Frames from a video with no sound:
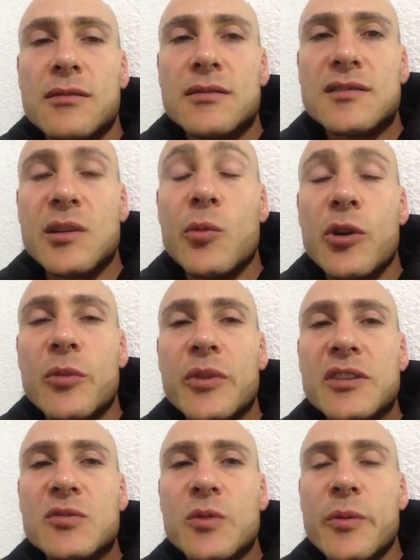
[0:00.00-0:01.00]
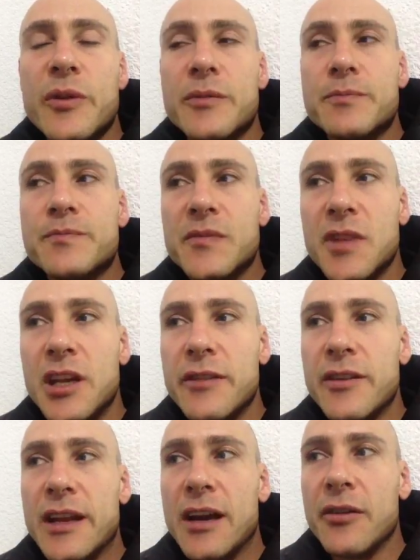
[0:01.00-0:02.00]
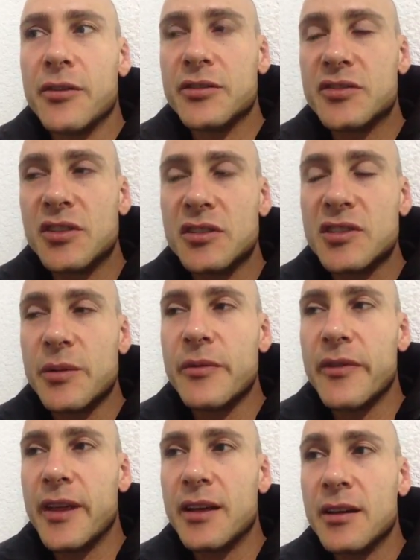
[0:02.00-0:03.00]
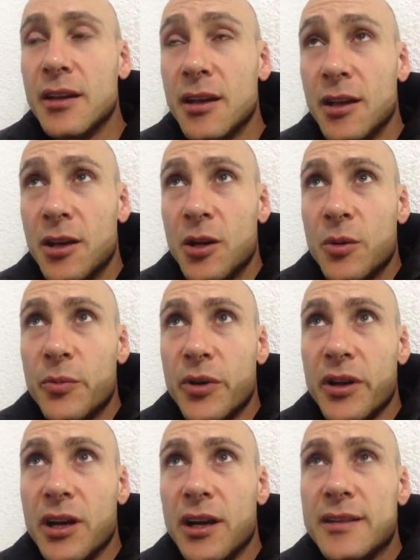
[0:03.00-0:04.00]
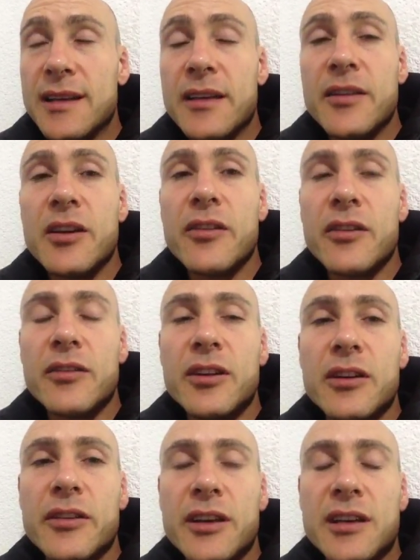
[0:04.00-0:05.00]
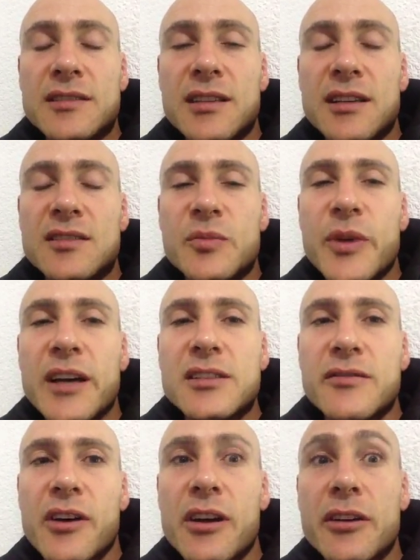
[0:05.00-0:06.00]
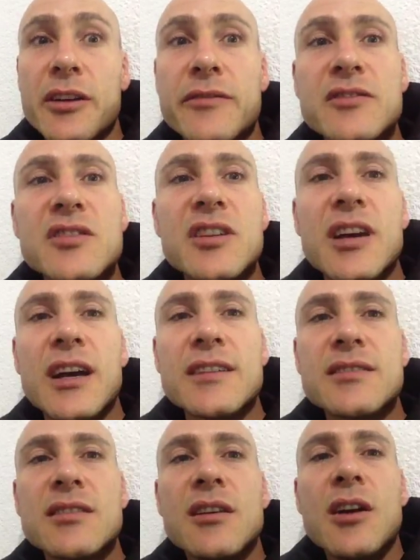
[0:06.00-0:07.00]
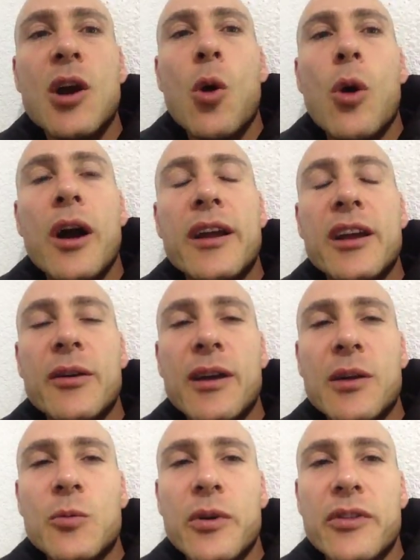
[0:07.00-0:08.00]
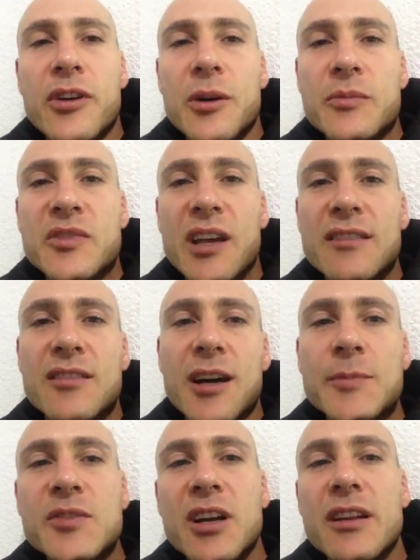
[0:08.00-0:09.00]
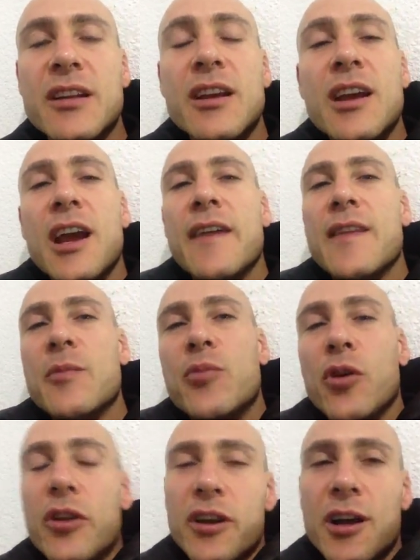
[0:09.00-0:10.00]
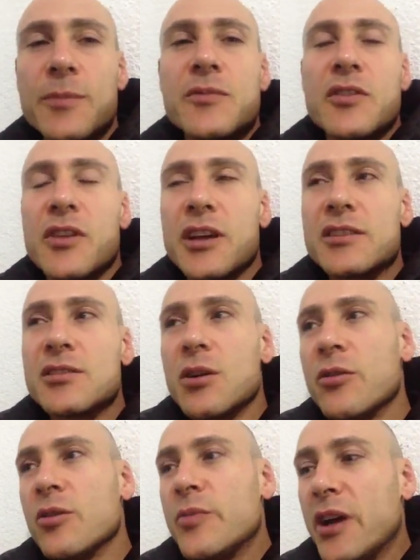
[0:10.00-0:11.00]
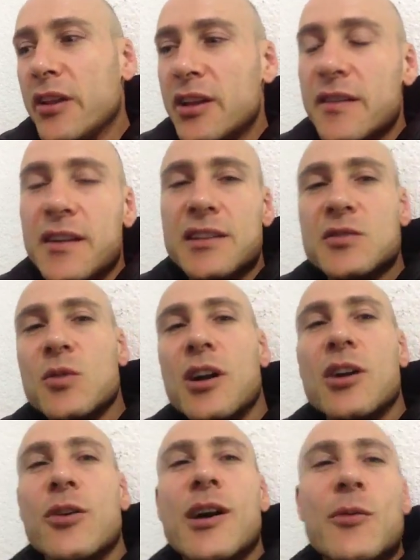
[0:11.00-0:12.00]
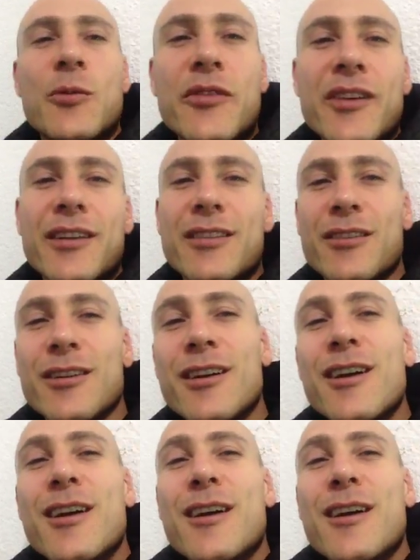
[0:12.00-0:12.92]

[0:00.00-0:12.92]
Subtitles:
somewhat obese women, and even now there's still some of that. But down there, that like I said, it's a badge of honor. You even see guys walking around with tank tops on, and they pull it up to like show their belly, and they just walk around with like their